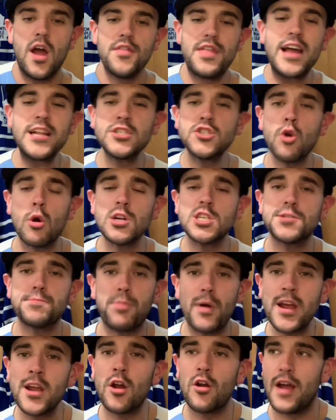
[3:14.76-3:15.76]
Then George
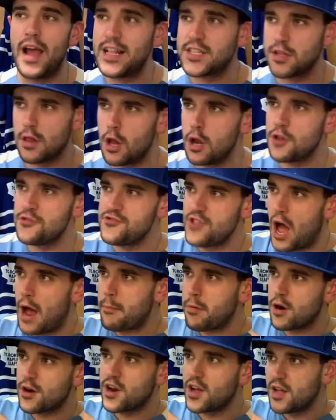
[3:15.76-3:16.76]
Springer hits a little
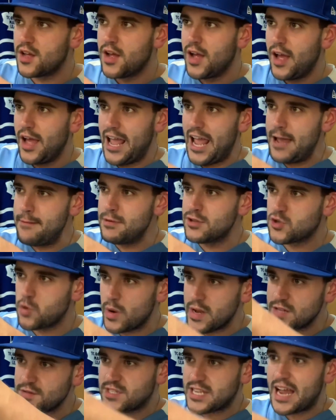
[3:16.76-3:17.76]
number to in
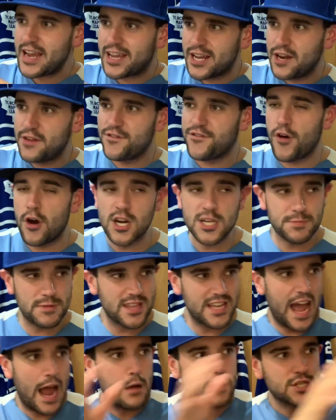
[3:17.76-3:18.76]
between 2nd and 1st, but
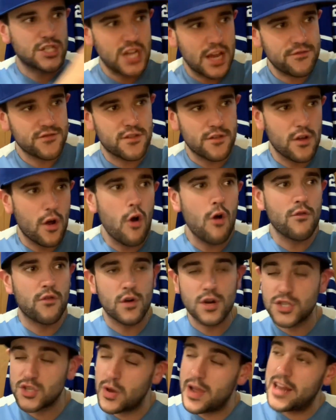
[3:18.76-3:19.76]
the guy was shifted
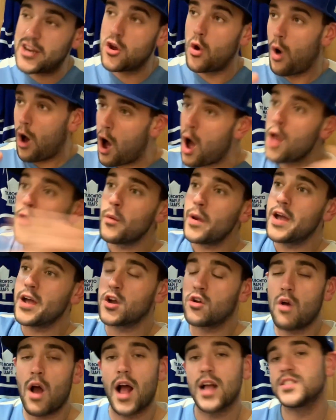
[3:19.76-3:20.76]
over, so he had to go all the way
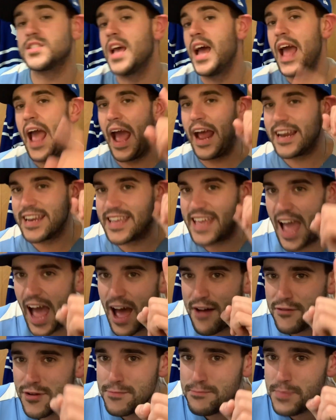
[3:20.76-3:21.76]
across, and
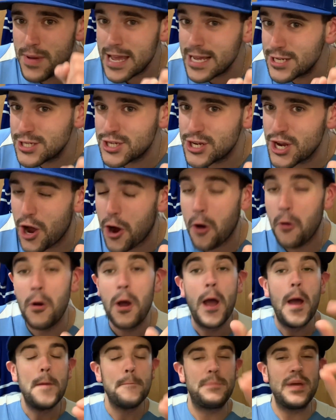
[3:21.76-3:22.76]
Kevin
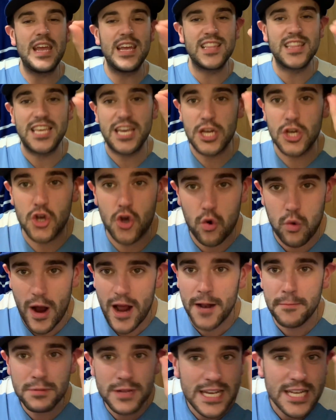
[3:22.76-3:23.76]
Biggio, being the
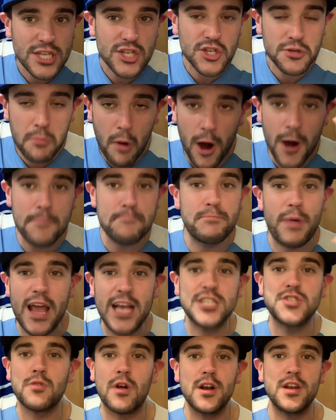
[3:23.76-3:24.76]
incredibly smart
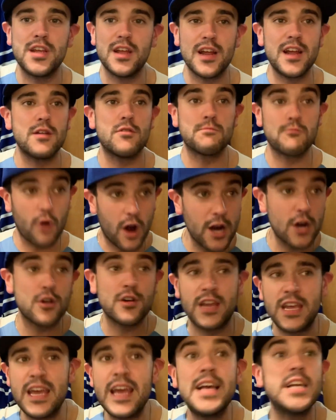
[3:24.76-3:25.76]
base runner
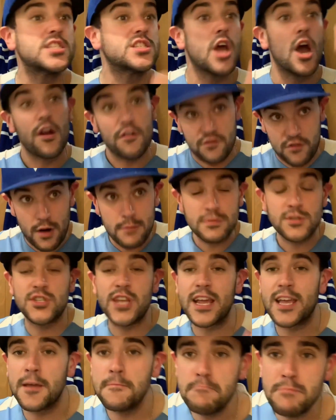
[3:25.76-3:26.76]
he is from
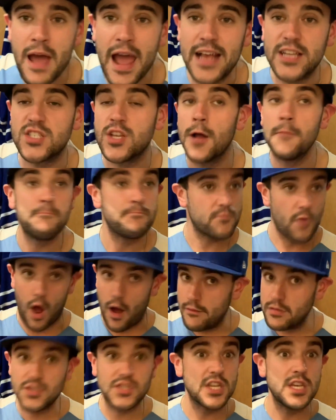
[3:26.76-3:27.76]
2nd base,
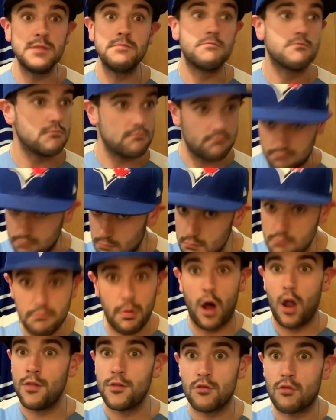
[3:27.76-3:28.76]
obviously,
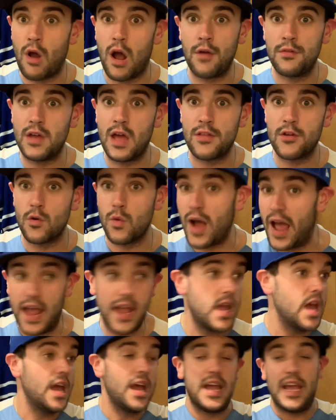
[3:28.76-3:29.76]
ball on the ground the other
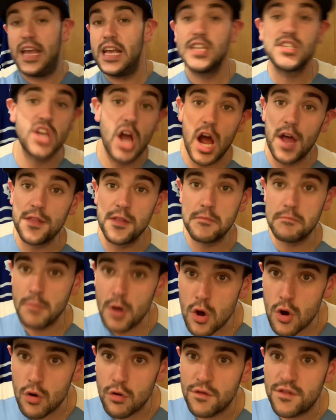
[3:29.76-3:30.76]
way. He's on the
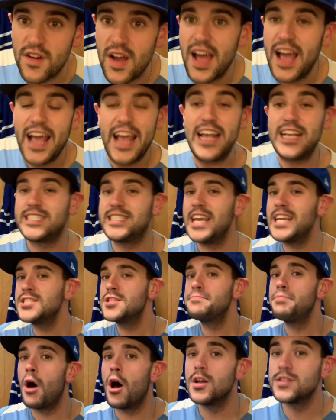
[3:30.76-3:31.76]
move. He sees the
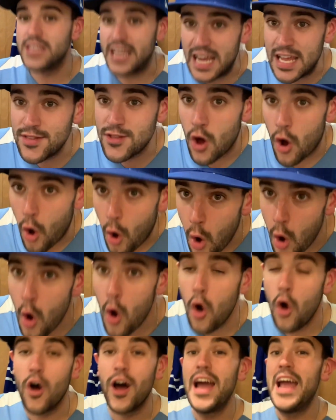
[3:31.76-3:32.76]
ball's in the
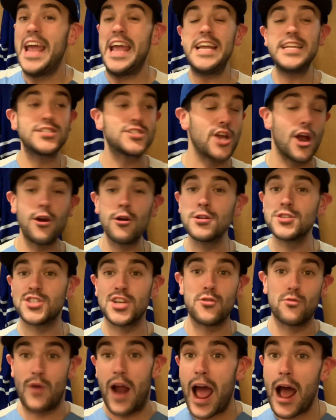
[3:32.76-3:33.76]
hole. He turns
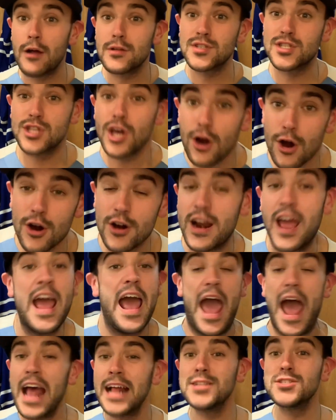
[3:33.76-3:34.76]
and rounds 3rd.
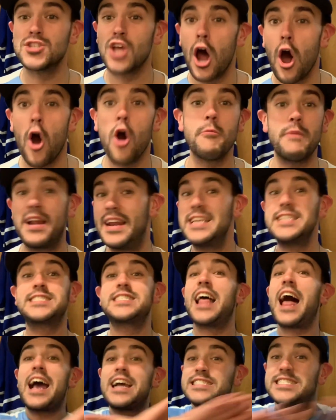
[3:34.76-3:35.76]
Heads home and he
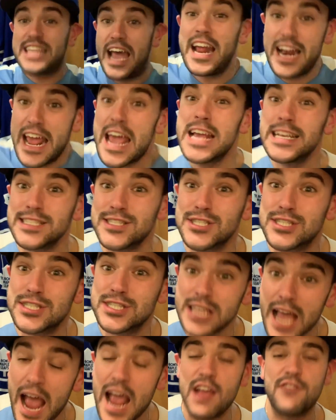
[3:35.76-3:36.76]
slides in. He's
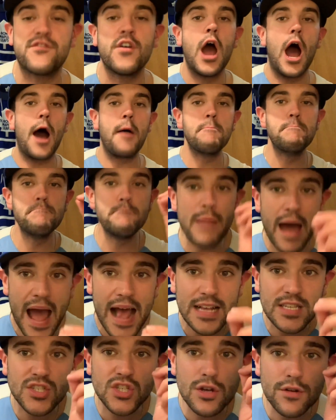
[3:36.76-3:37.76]
safe. A
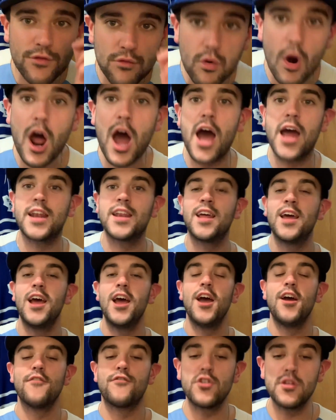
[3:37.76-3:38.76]
massive run
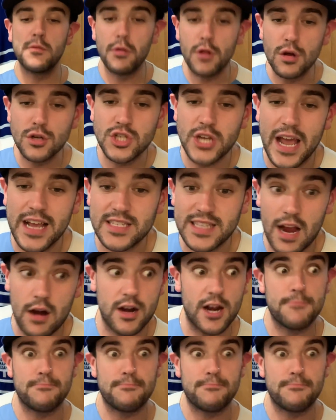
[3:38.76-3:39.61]
for the Blue Jays there.